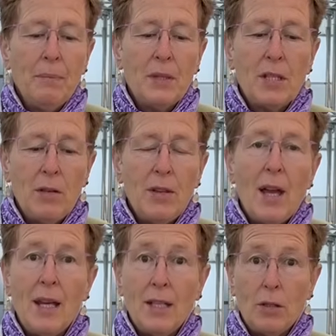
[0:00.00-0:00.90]
so
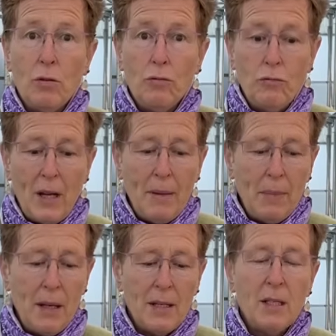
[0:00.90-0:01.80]
that is a great
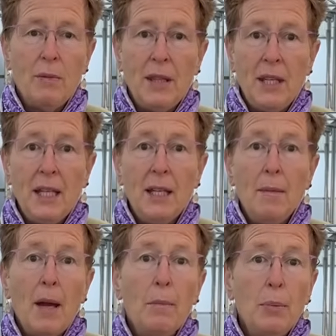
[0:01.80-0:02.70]
plant to be thinking
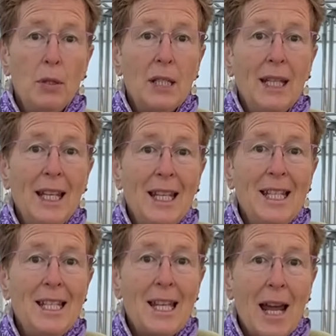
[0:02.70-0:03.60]
about putting
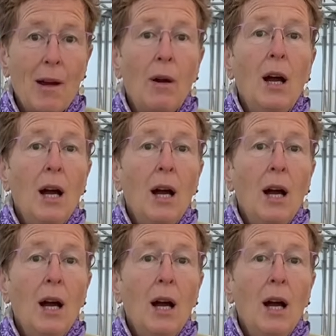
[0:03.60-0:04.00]
in now.